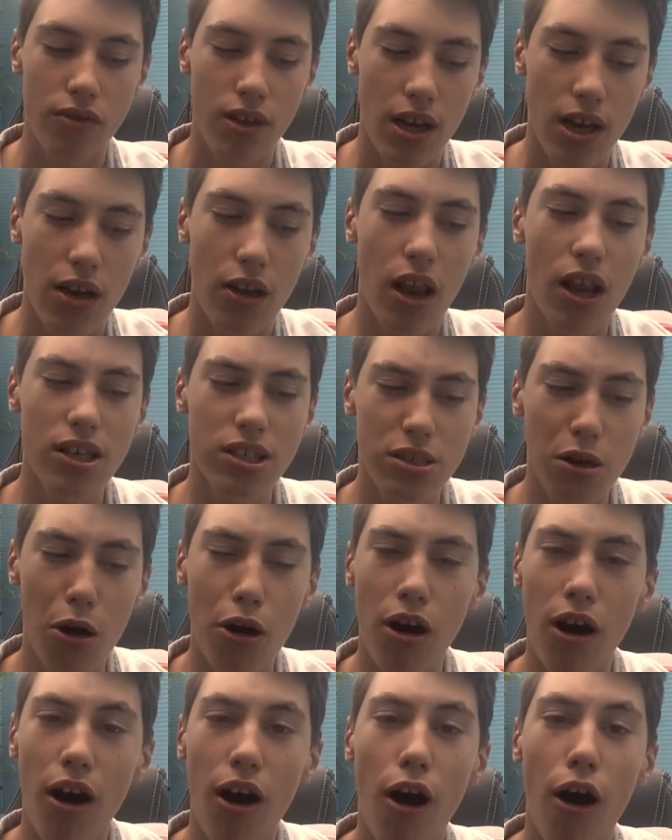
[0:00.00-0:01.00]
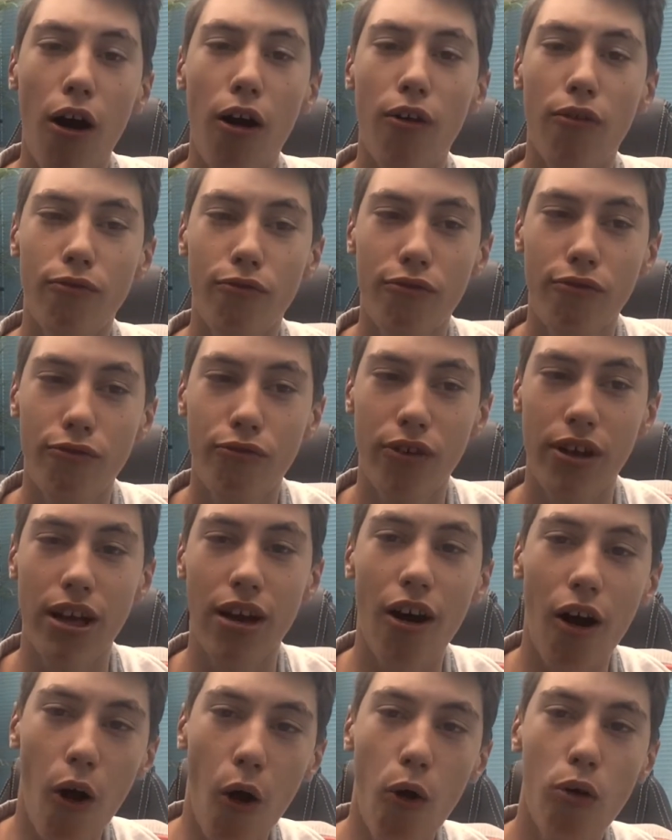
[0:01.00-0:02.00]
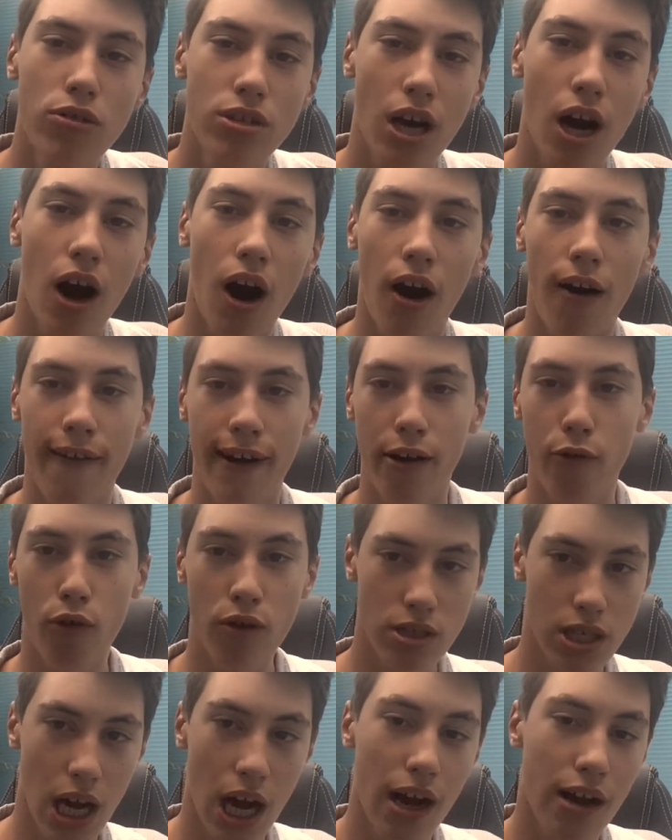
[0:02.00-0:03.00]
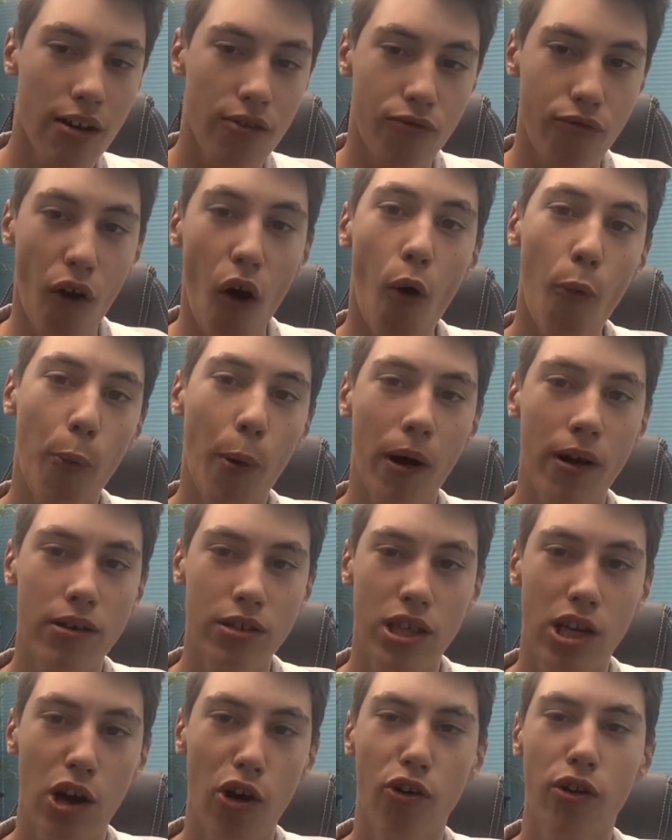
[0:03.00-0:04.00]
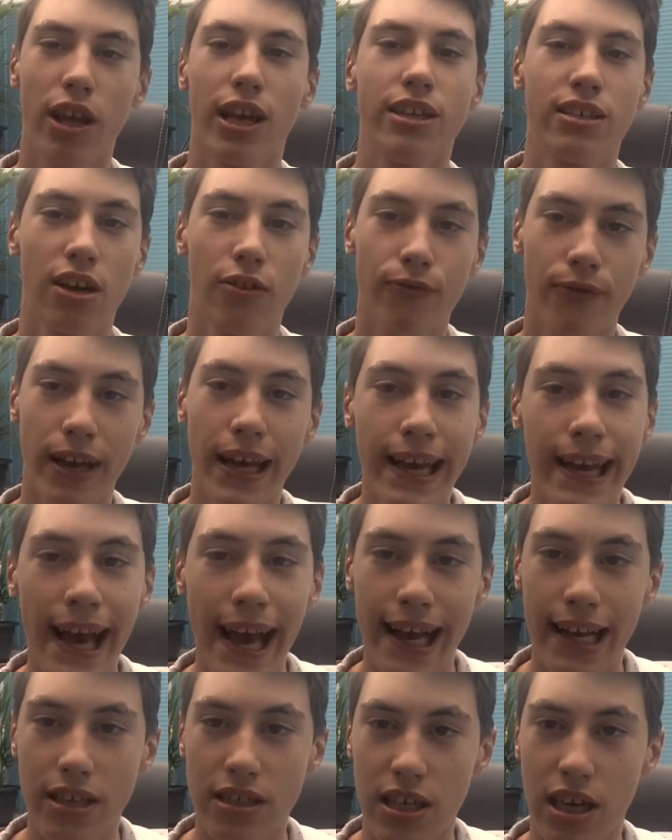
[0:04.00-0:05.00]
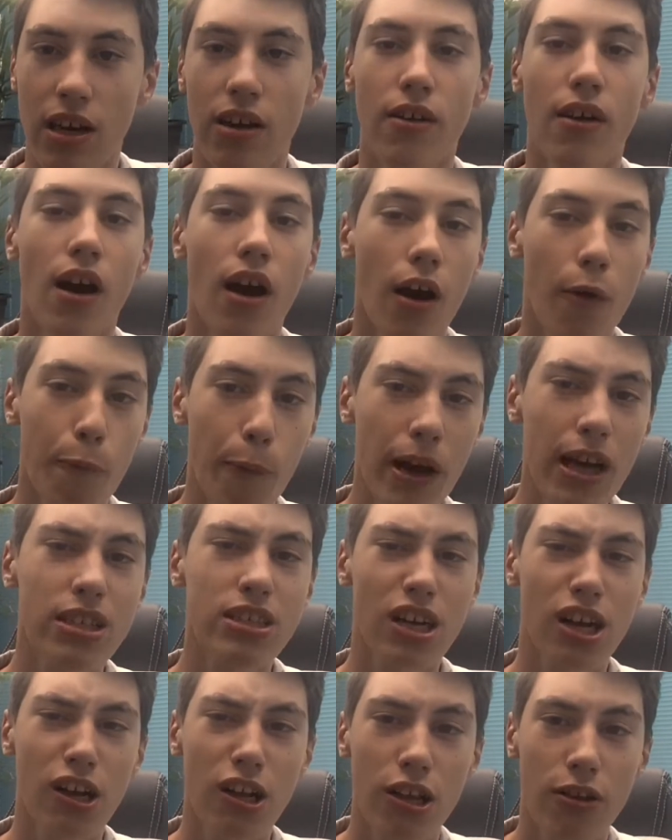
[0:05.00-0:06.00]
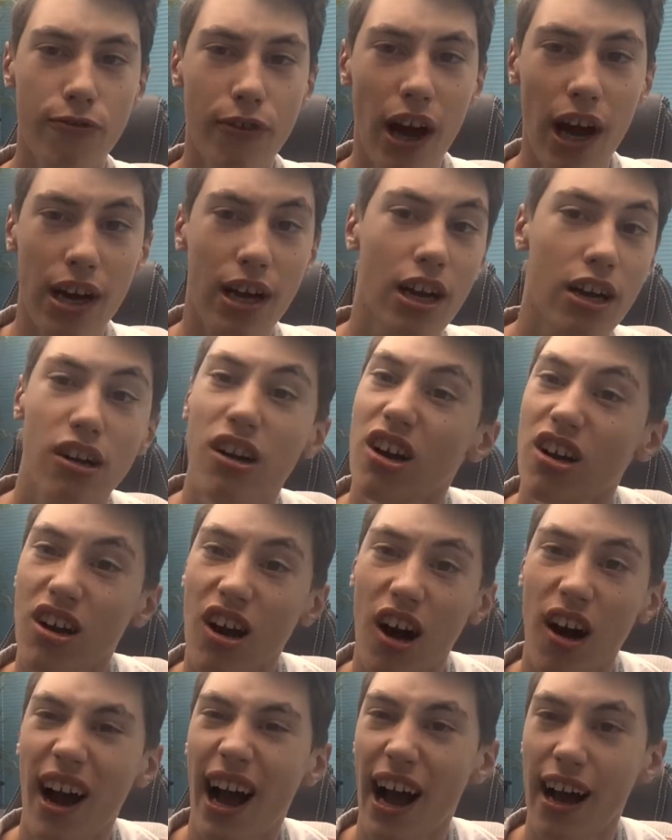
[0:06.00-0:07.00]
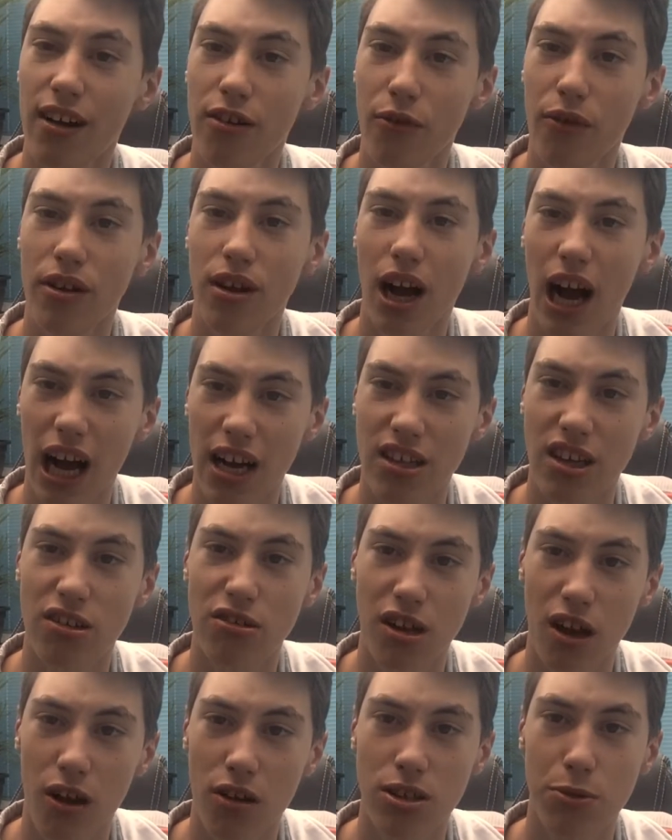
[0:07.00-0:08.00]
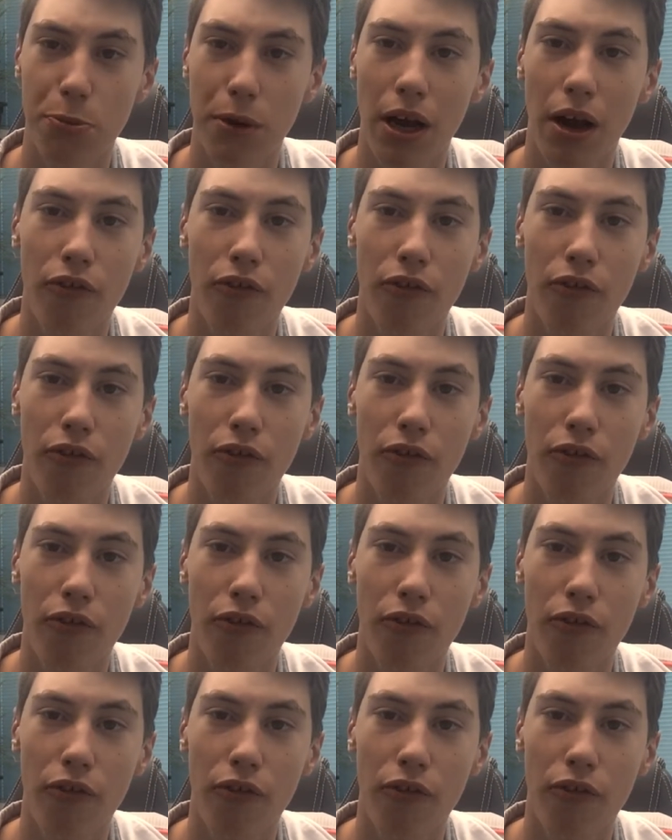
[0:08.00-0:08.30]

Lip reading: Let's talk about the old R8, which had a 4.2 litre V8. Basically, that car had a top speed of